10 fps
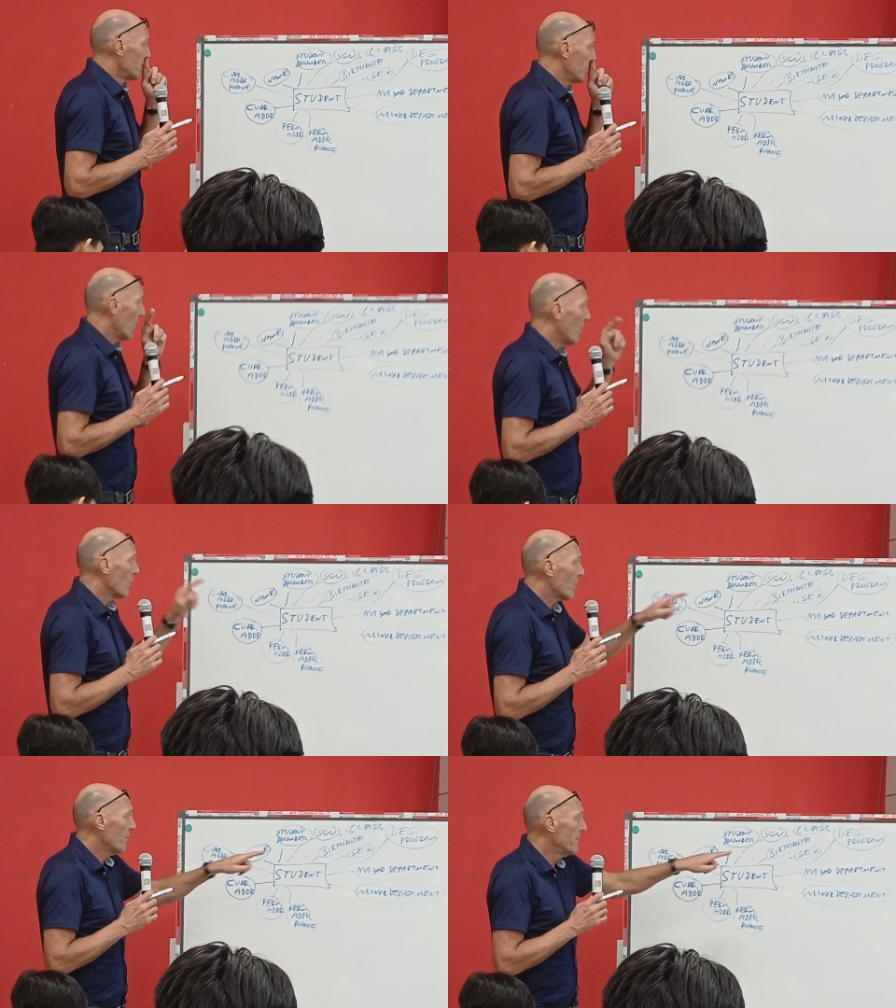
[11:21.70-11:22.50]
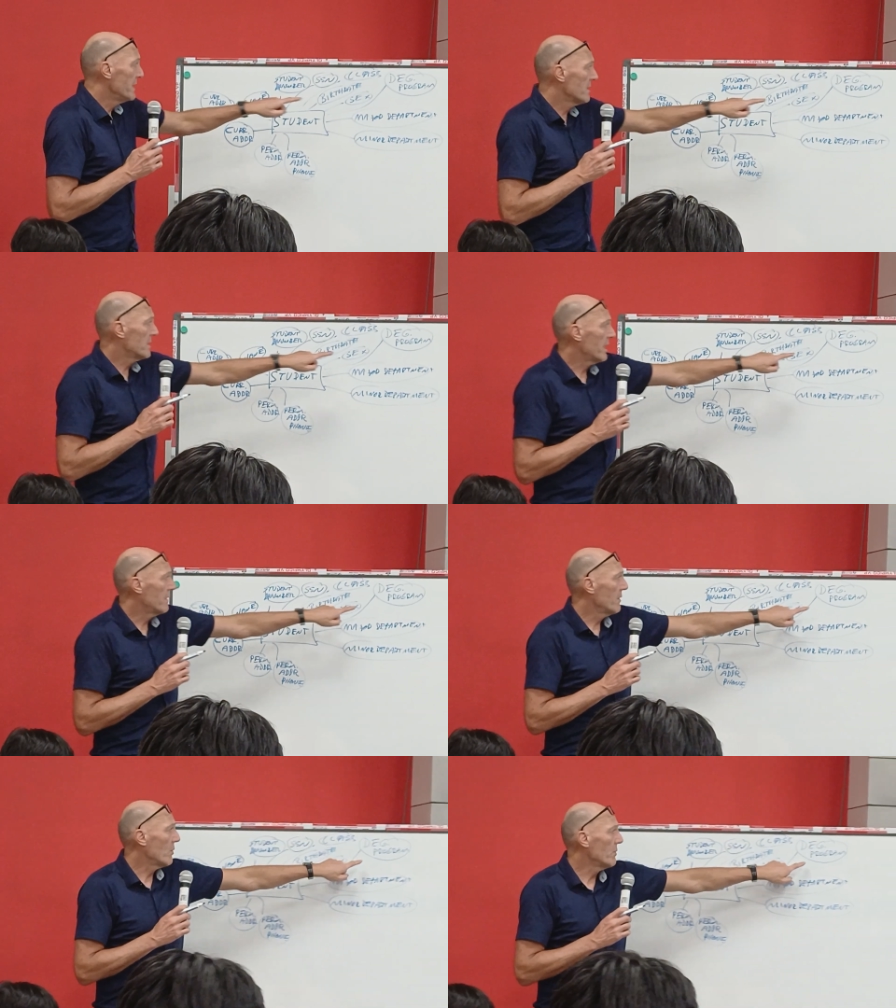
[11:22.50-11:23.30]
So all convinced that
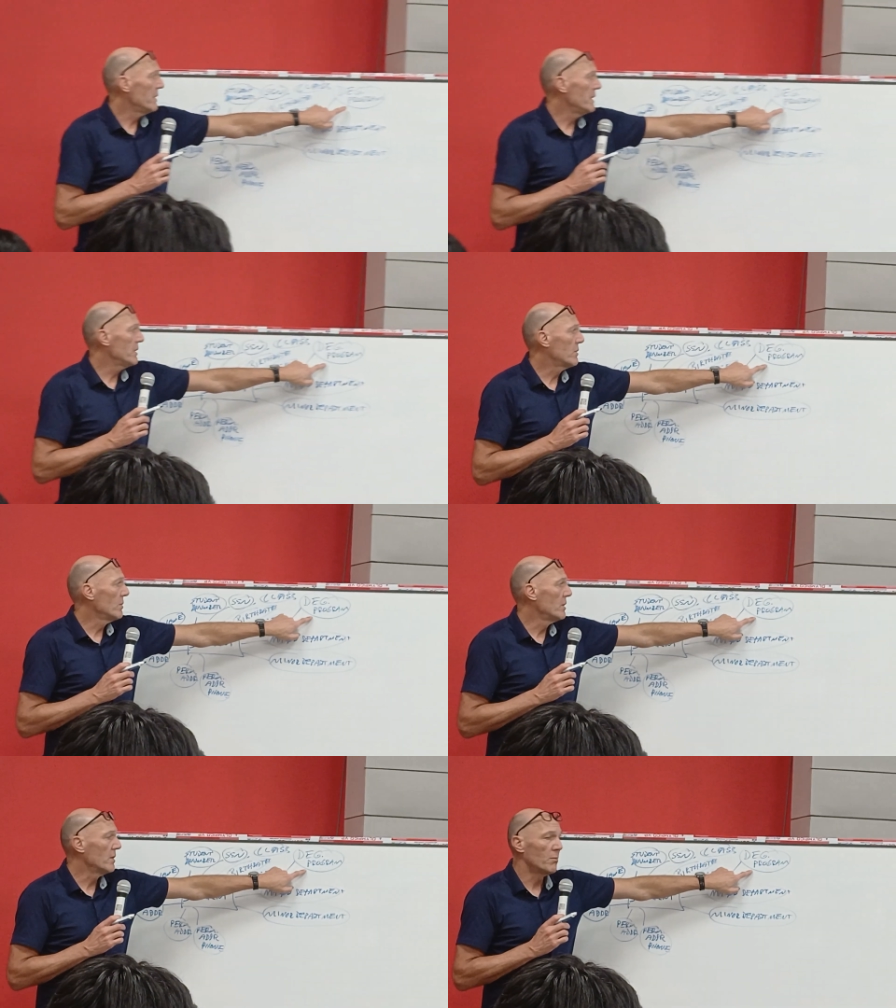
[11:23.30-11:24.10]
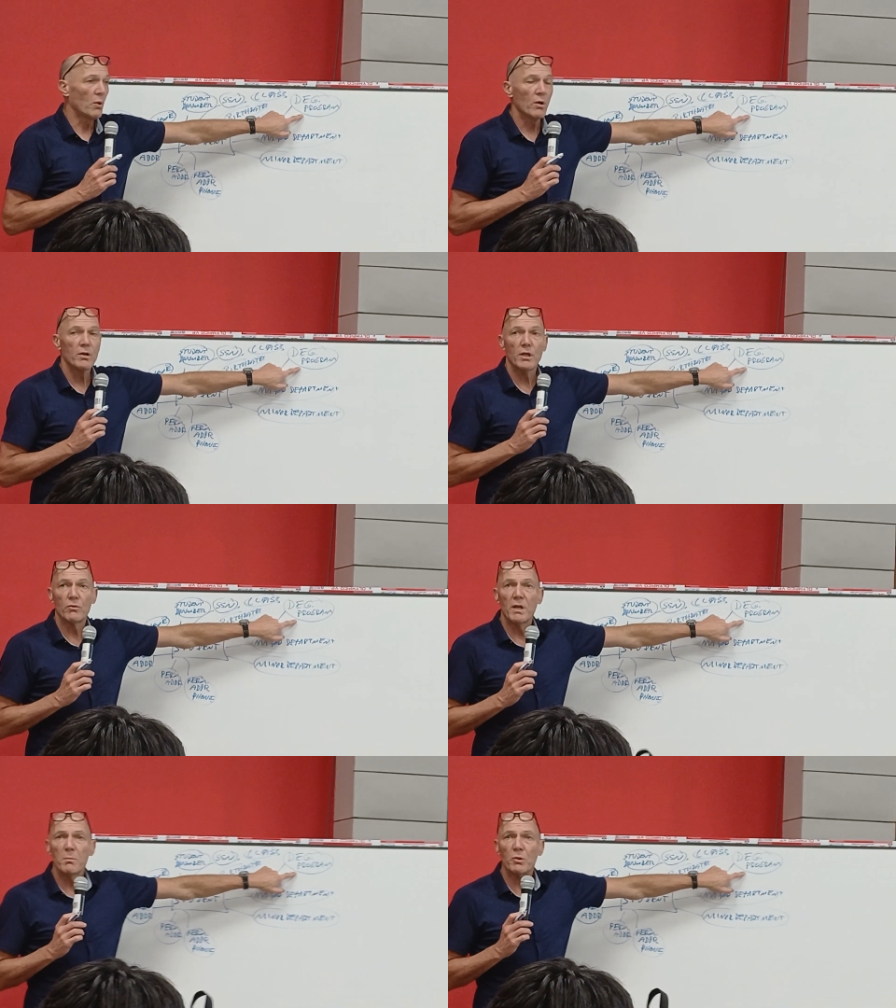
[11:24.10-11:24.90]
we only need to model
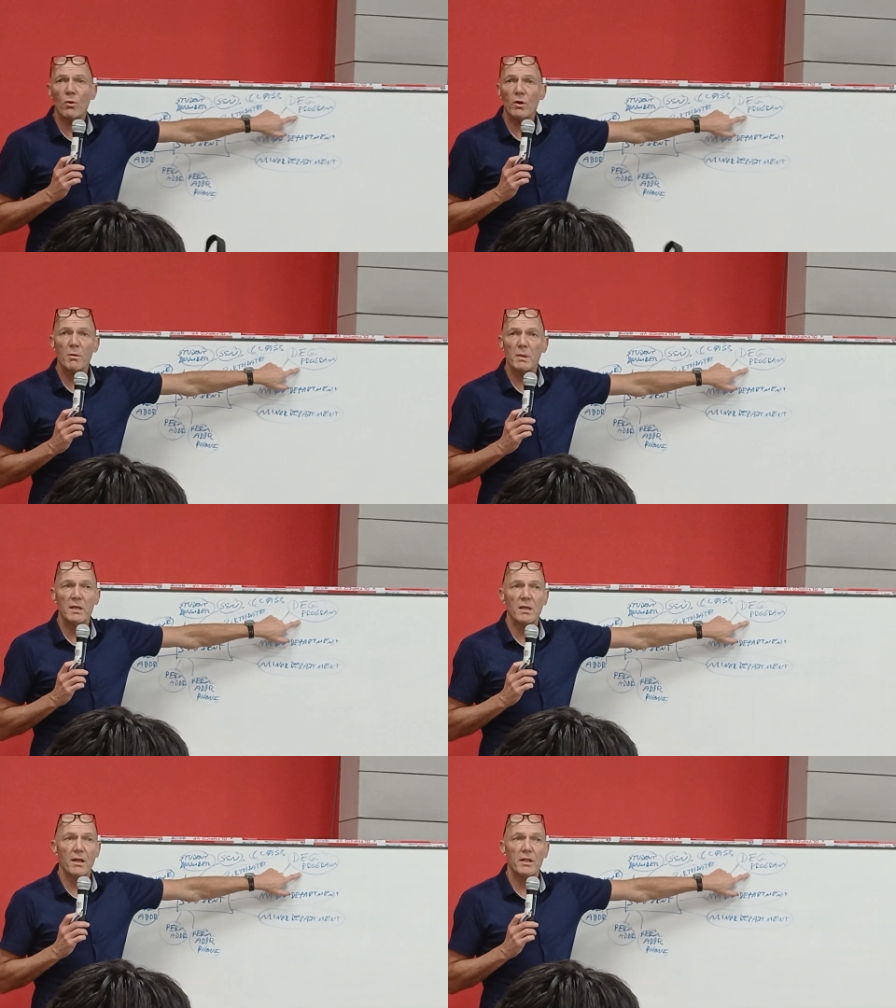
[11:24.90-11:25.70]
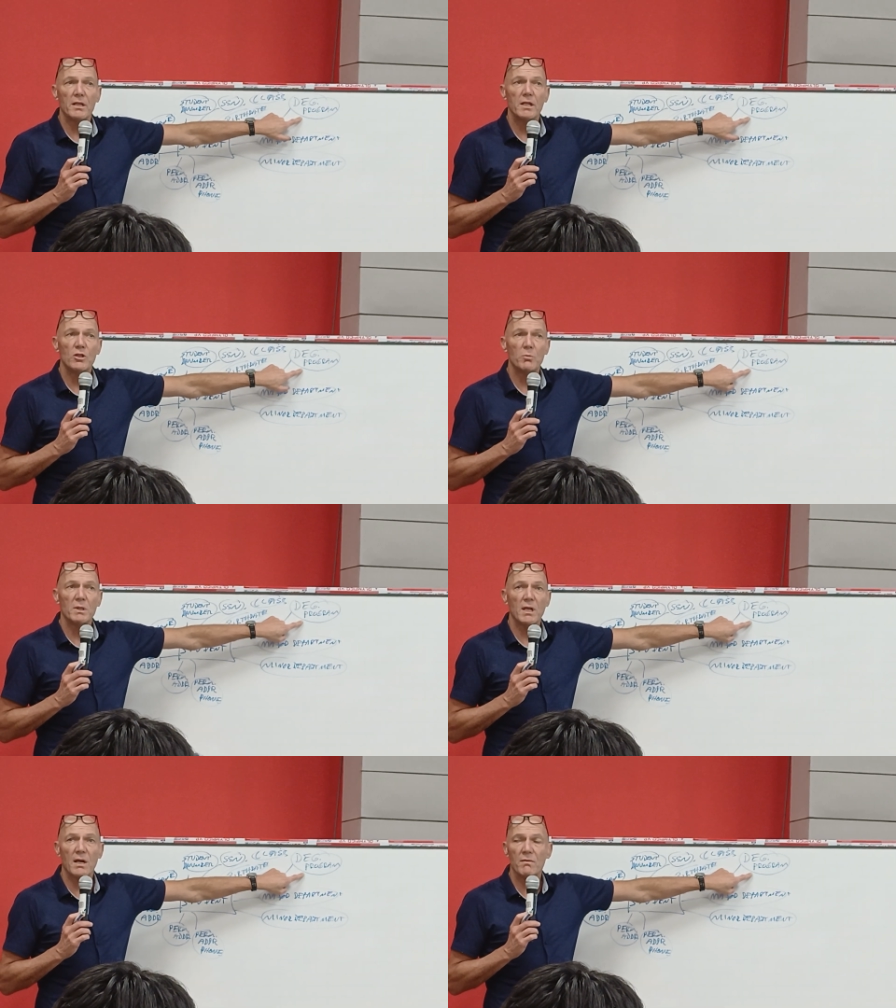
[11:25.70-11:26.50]
degree program and nothing need to be
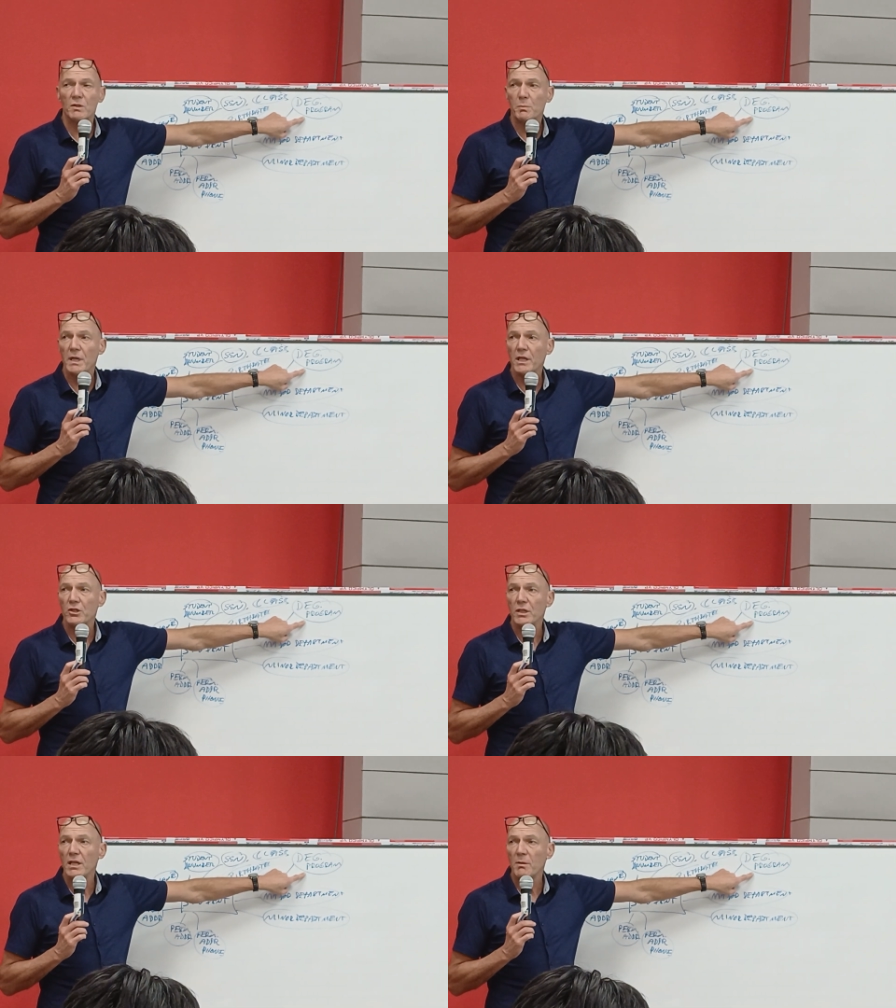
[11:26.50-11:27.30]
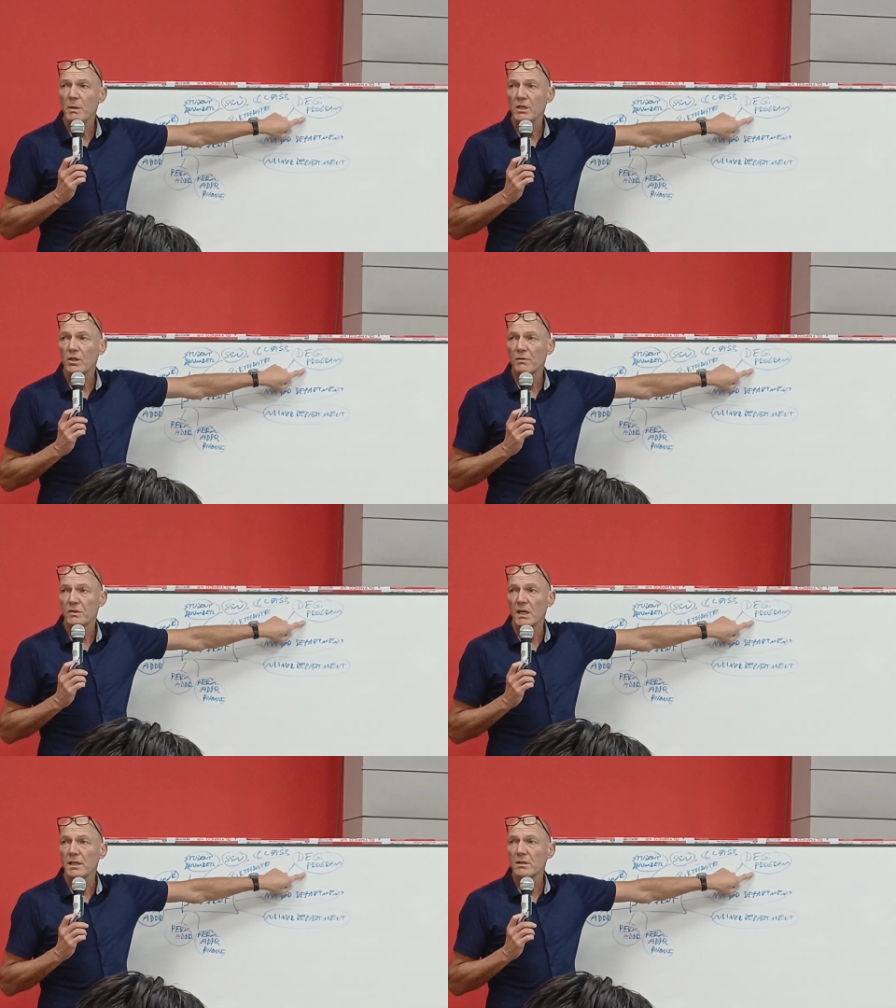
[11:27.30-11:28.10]
done with PhD and Bachelor of
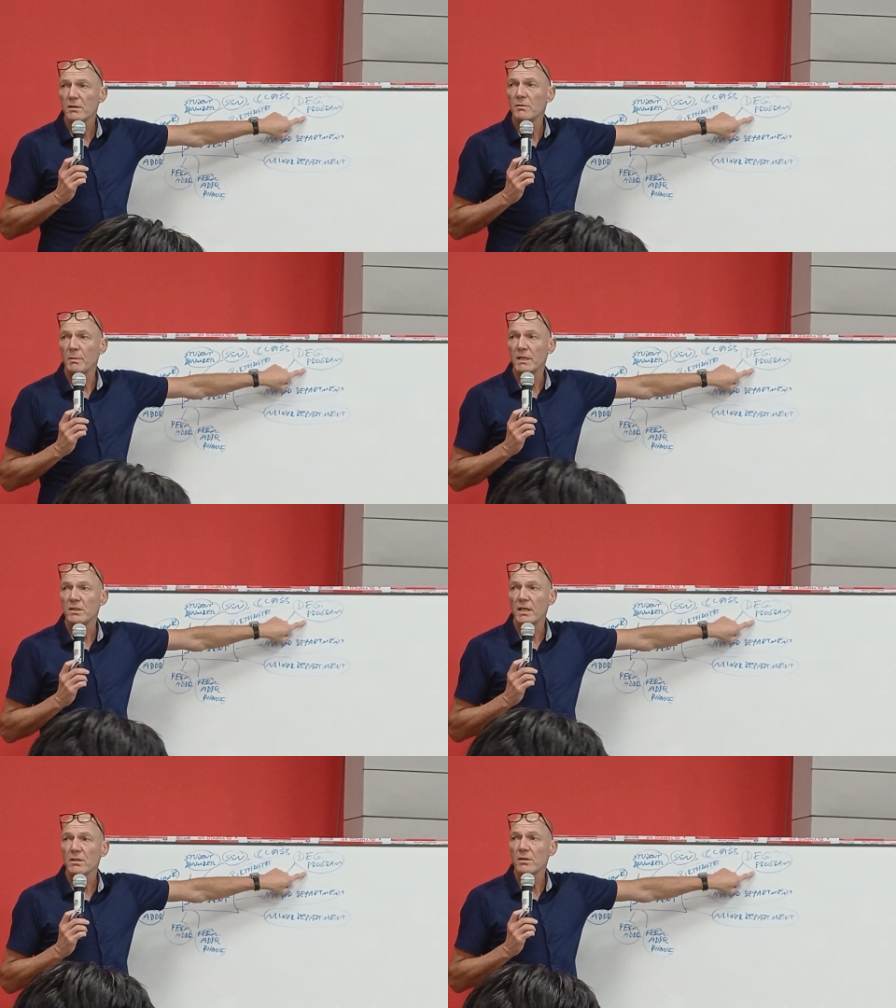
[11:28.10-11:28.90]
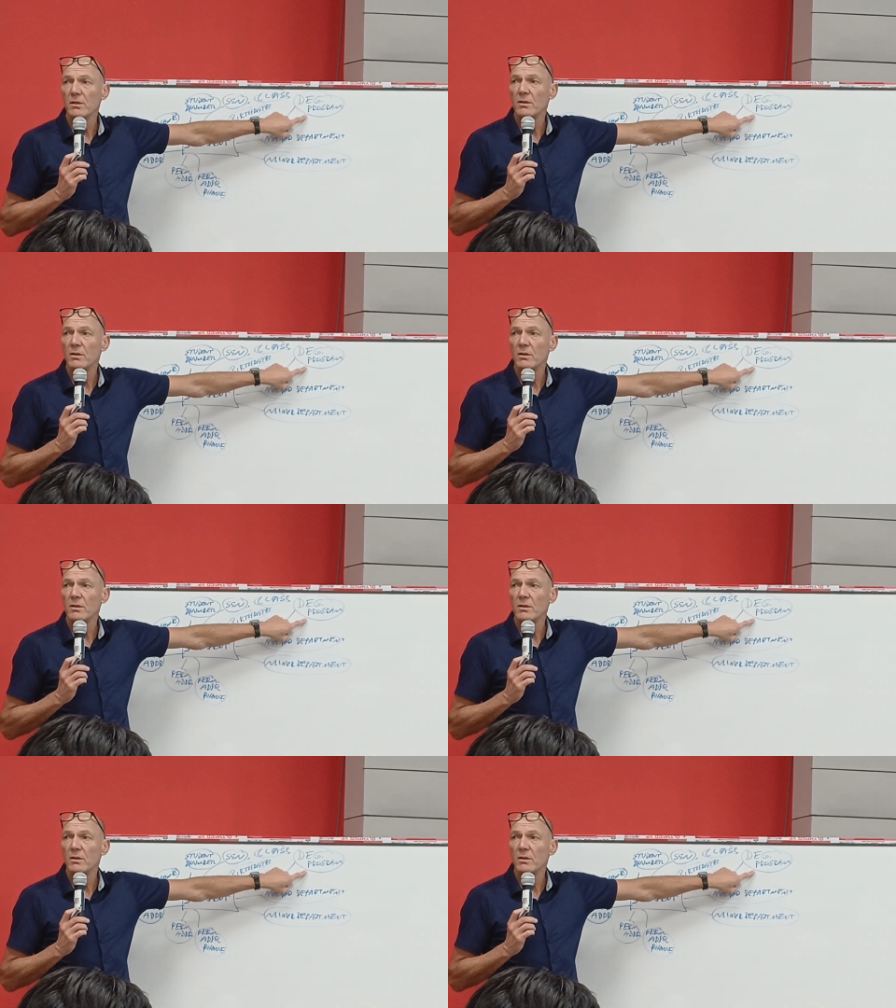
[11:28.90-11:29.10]
Science? Makes sense?